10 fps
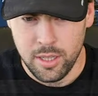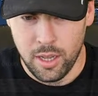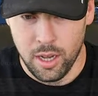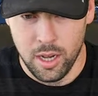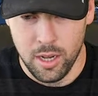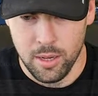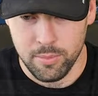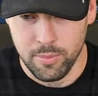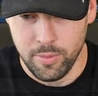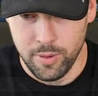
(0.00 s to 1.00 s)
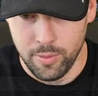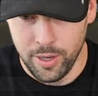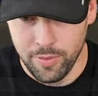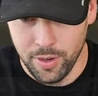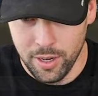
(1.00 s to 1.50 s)

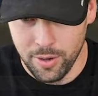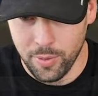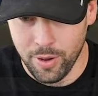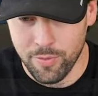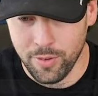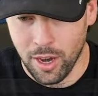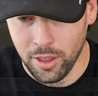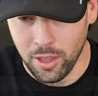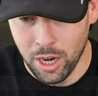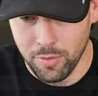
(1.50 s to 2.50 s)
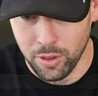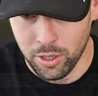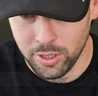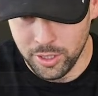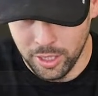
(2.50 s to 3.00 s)
We've got a lot of
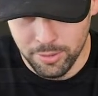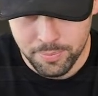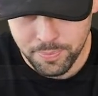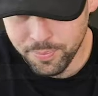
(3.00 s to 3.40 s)
alerts here.